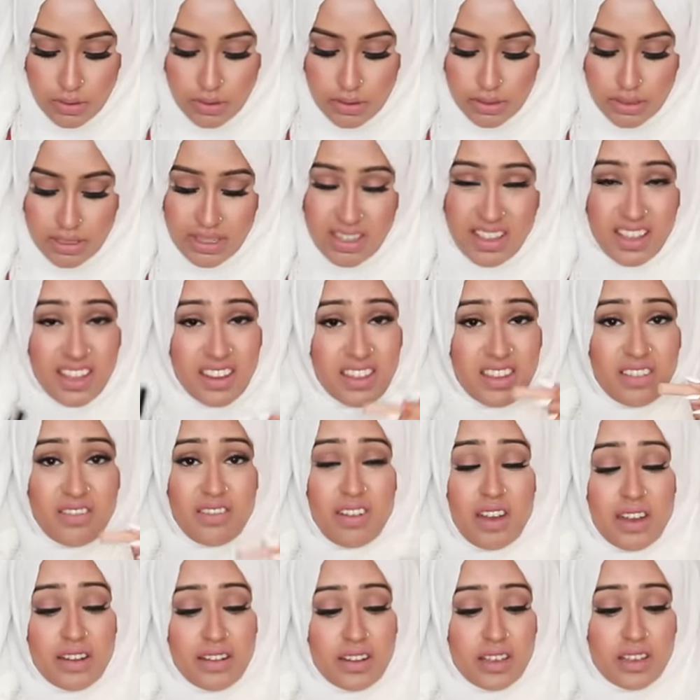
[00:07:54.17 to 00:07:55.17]
Once again, the
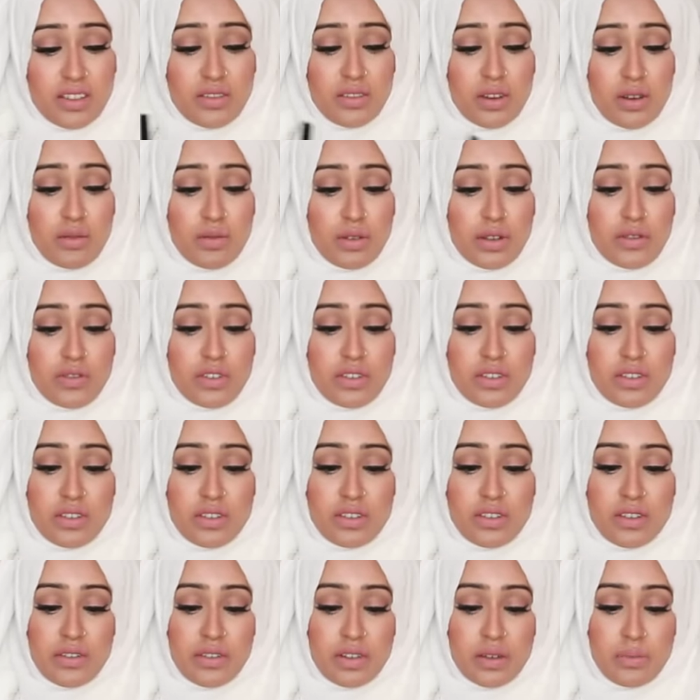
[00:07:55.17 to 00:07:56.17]
writing's rubbed off just
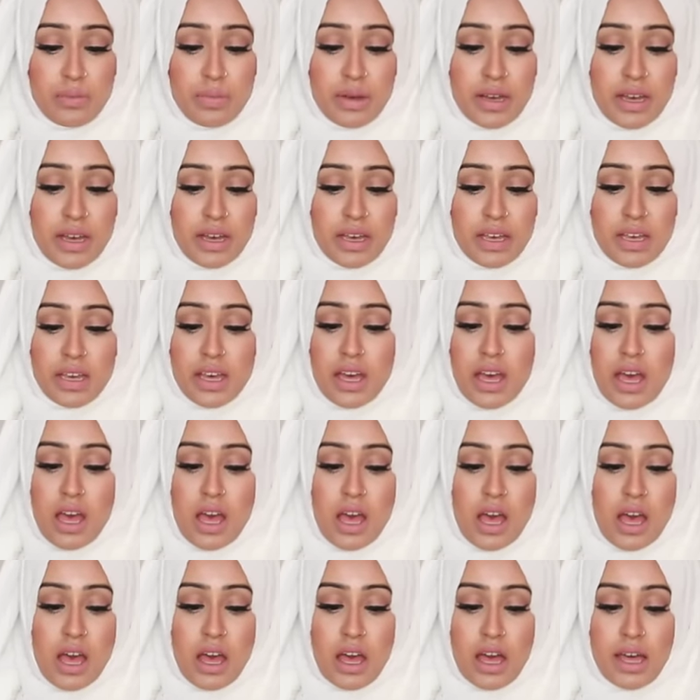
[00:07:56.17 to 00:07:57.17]
because they're in the bag
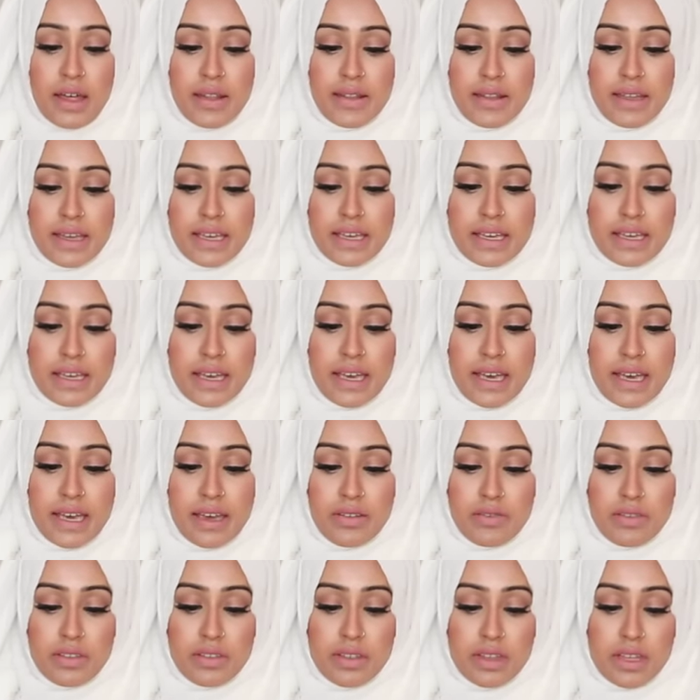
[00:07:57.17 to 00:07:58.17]
and they
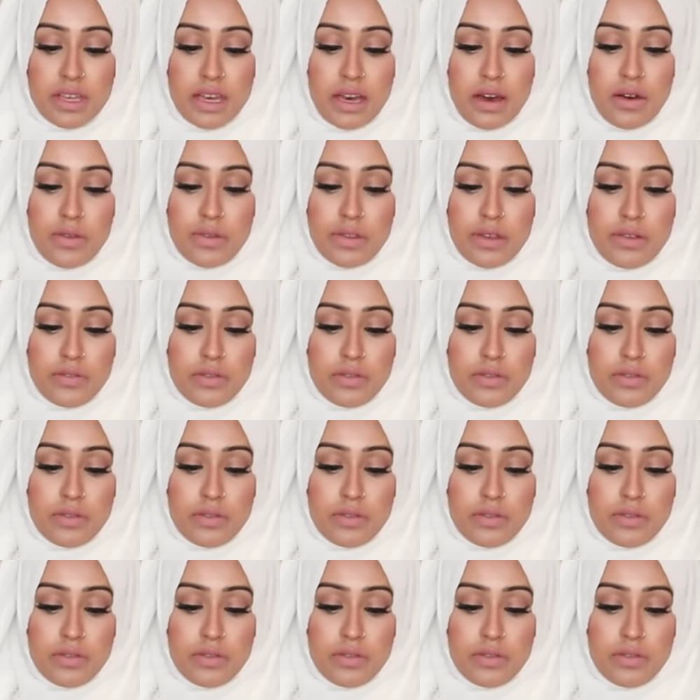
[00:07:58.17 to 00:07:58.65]
hit everything else.